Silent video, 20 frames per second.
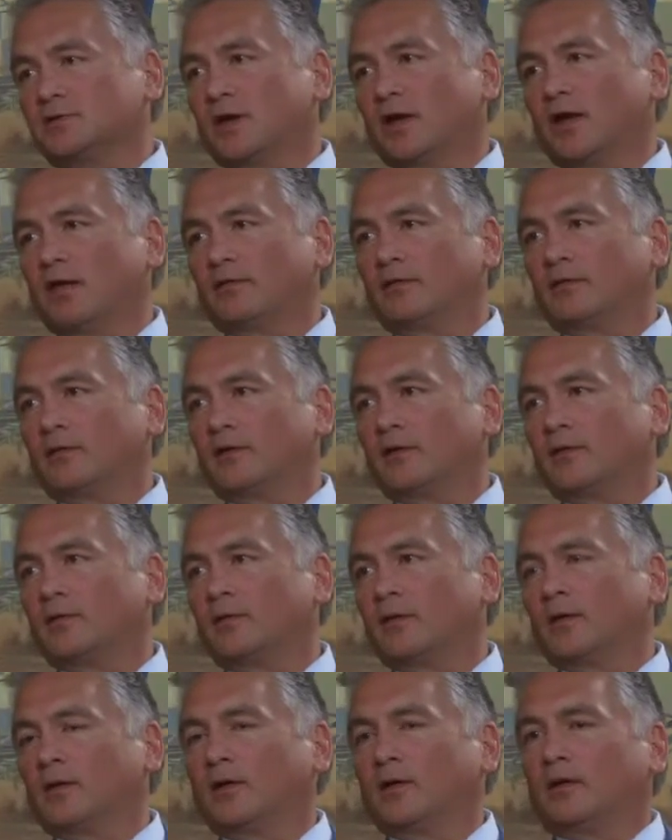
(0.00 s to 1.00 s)
and
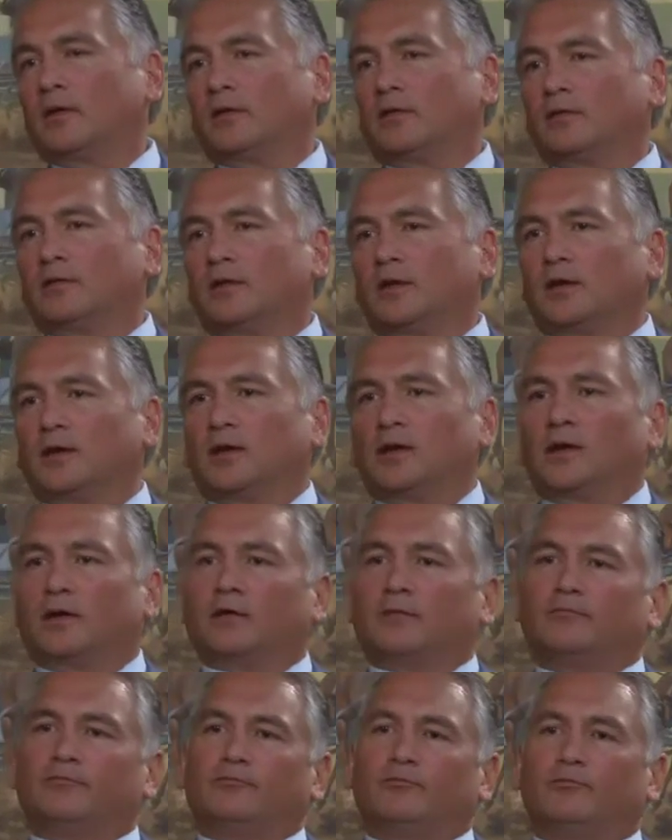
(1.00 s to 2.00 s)
the
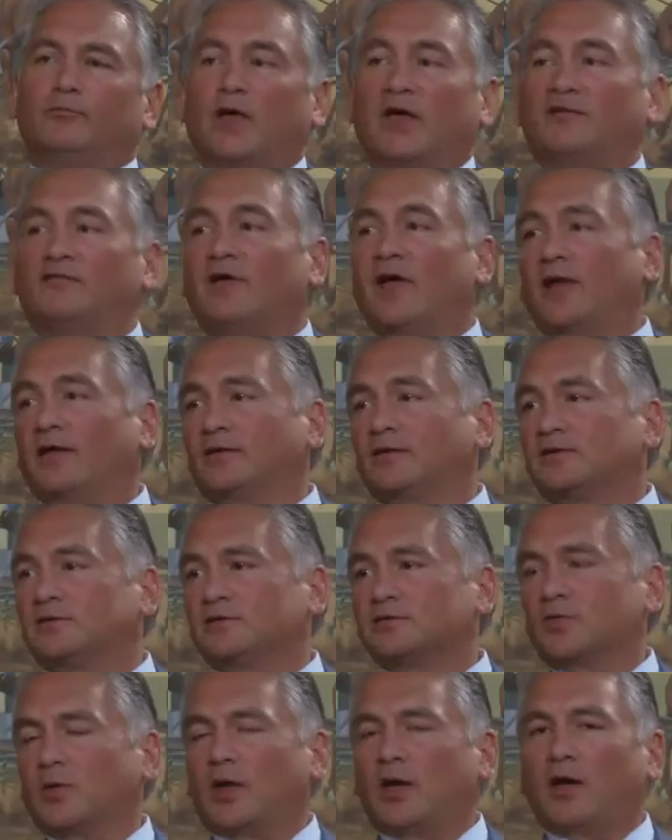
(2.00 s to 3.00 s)

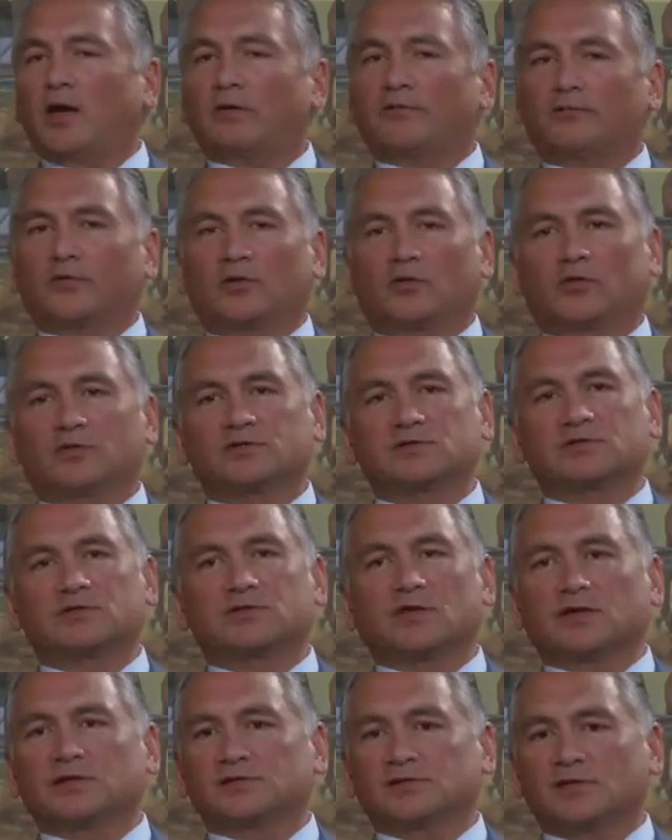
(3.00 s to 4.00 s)
advantages we have, whether it's the
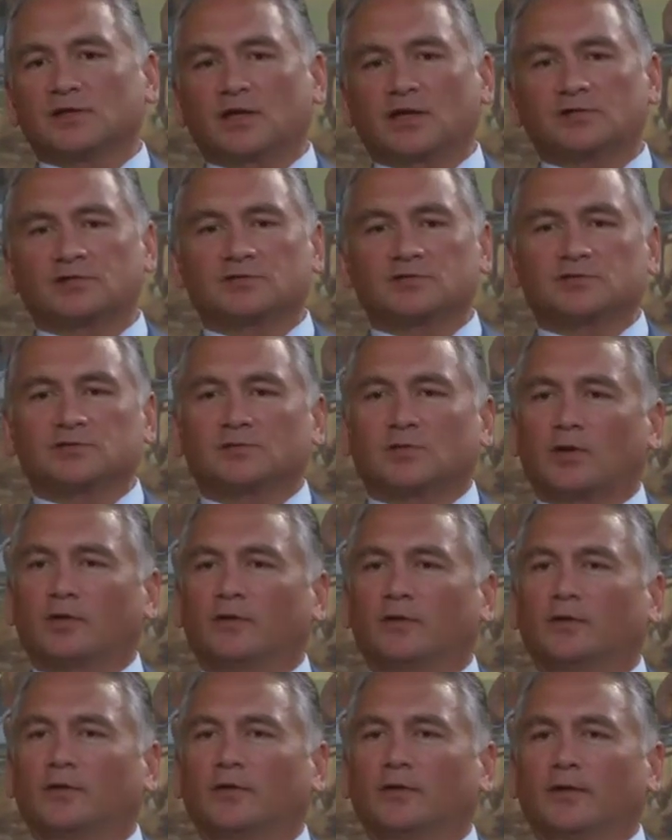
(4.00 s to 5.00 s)
Taste of Nations,
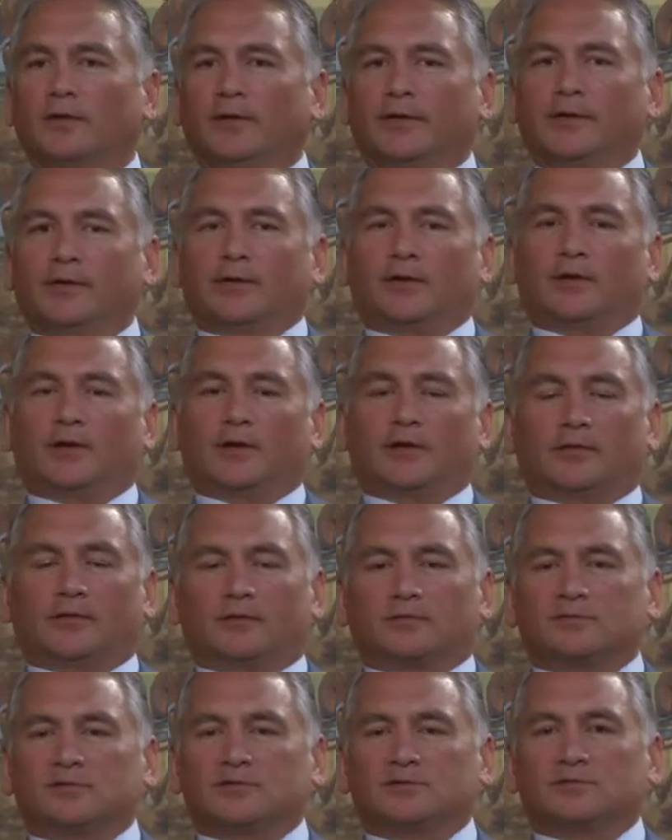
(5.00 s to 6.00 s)
whether
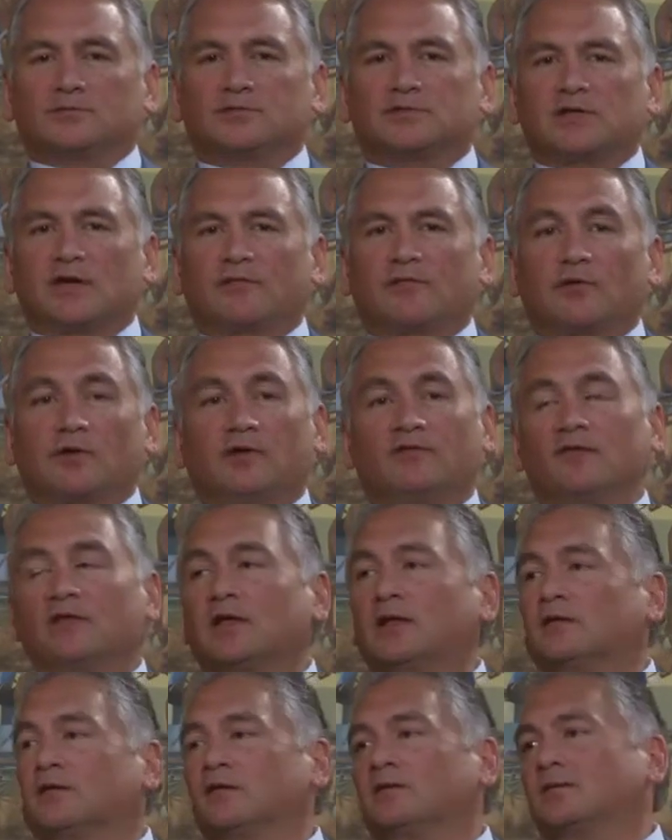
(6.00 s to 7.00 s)
there's several. Even
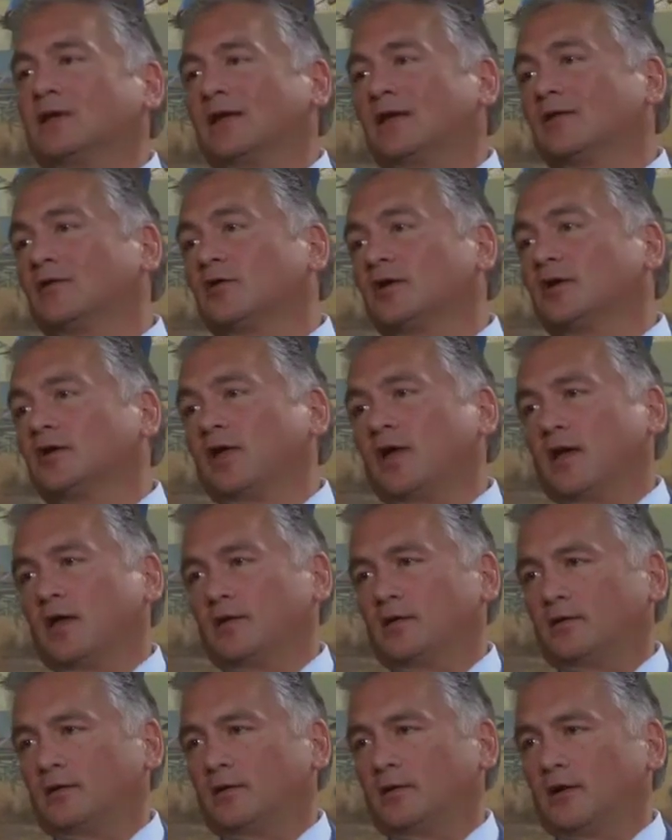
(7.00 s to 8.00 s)
take a look at
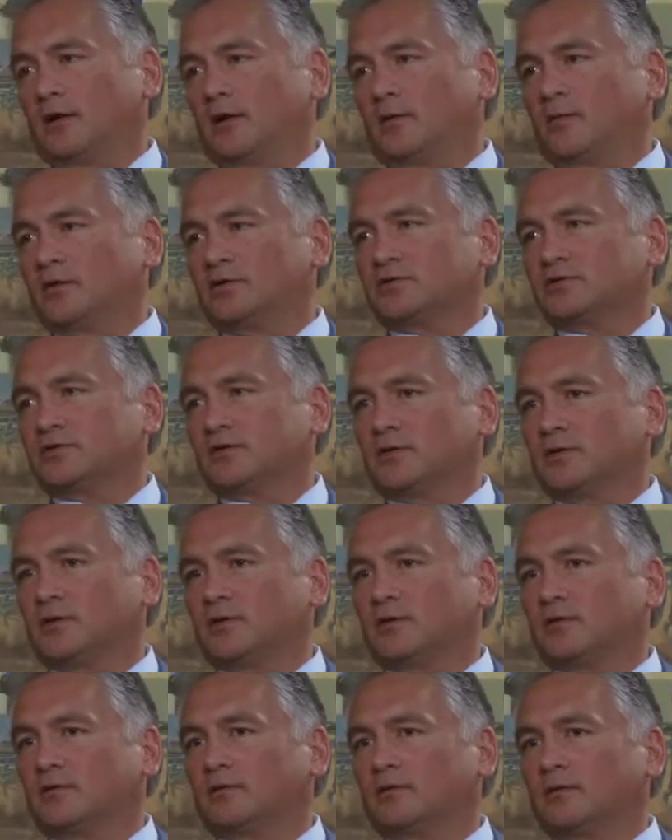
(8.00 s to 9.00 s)
Canada today, how much
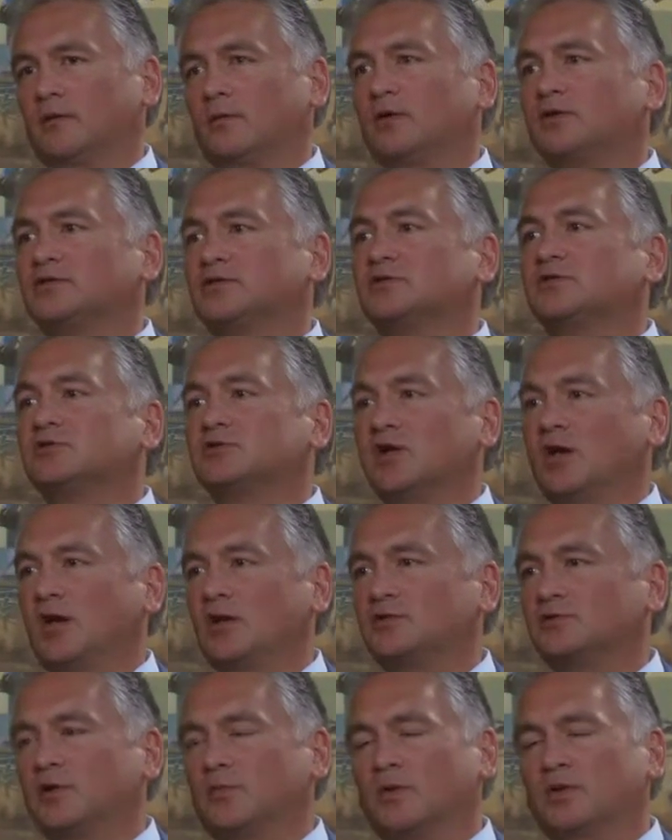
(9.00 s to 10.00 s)
it's
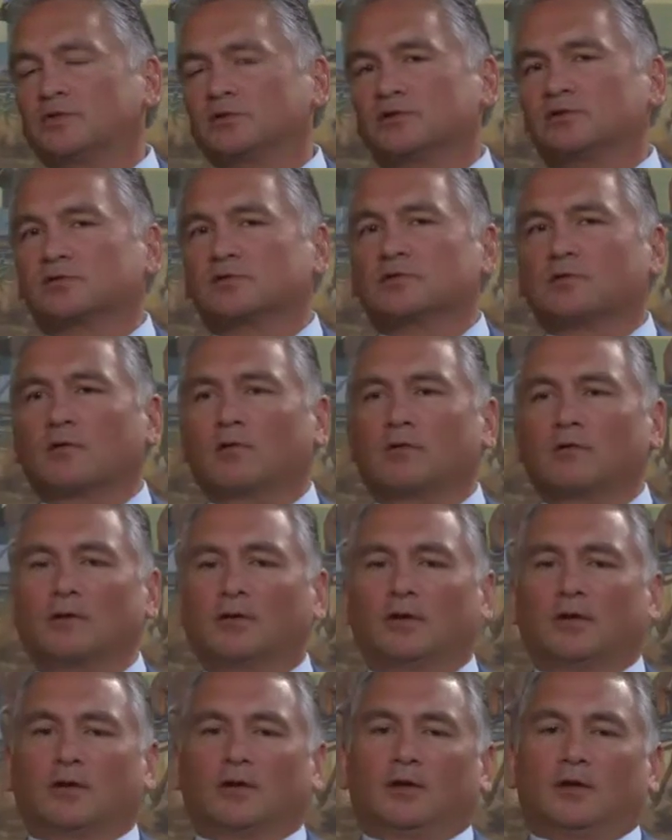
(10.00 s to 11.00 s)
changed, how much it's grown,
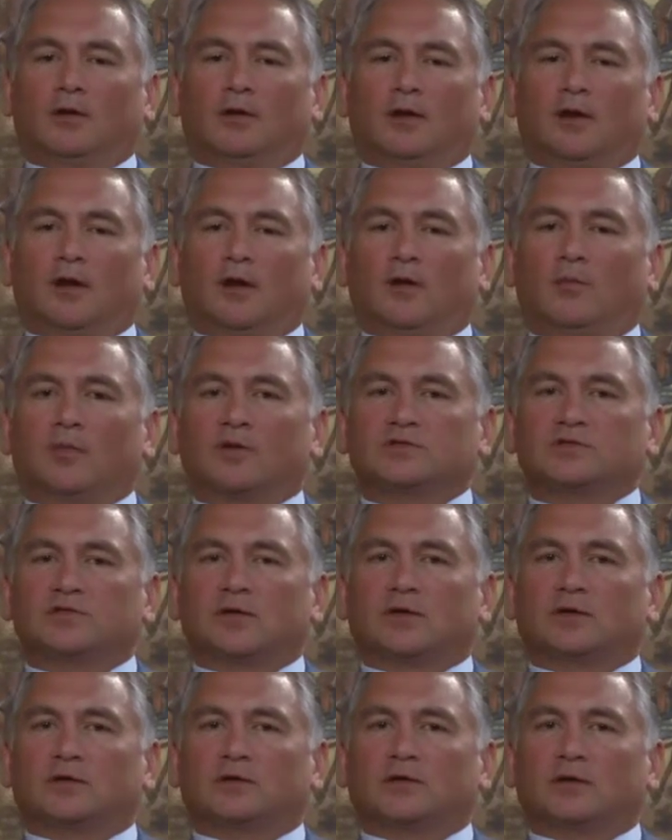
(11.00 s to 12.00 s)
how much
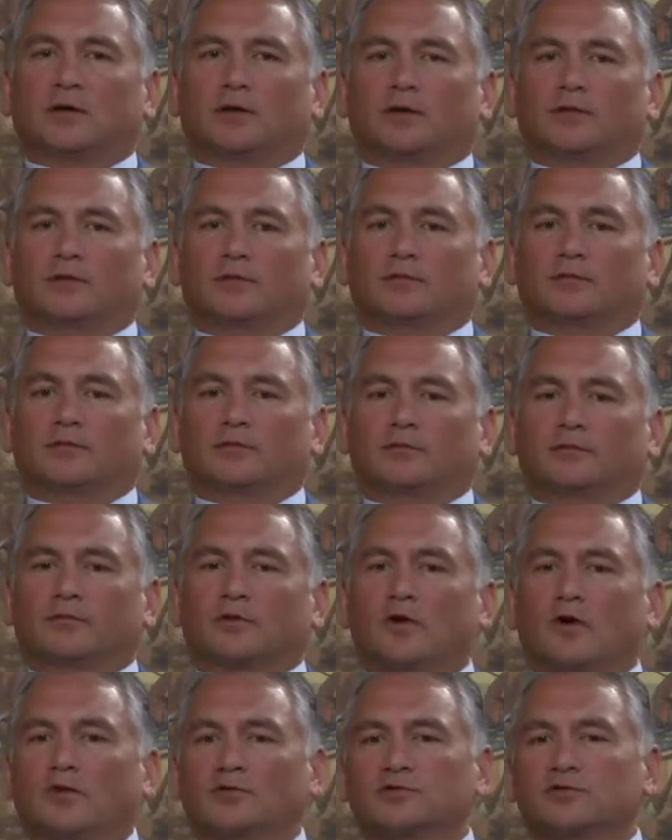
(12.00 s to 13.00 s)
that
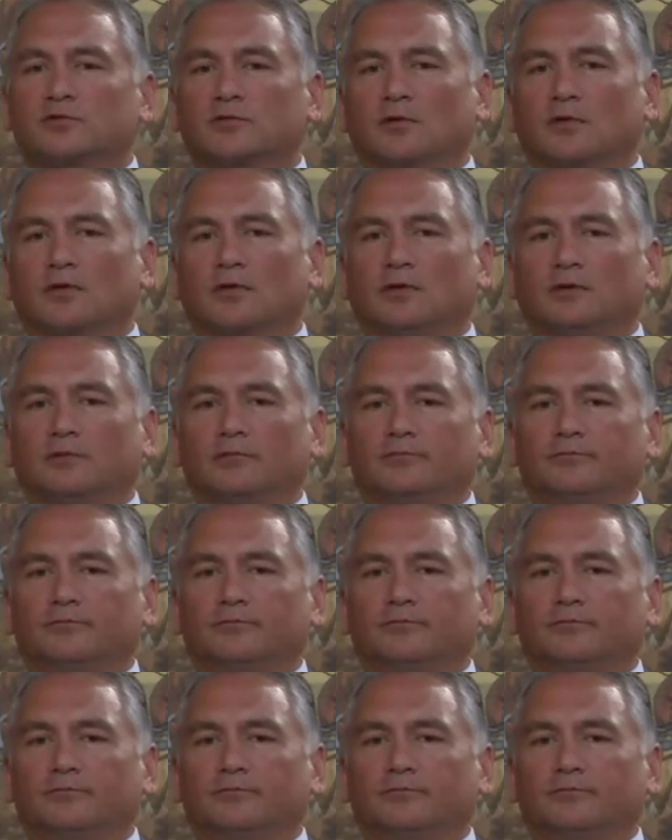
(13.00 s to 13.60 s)
cultural,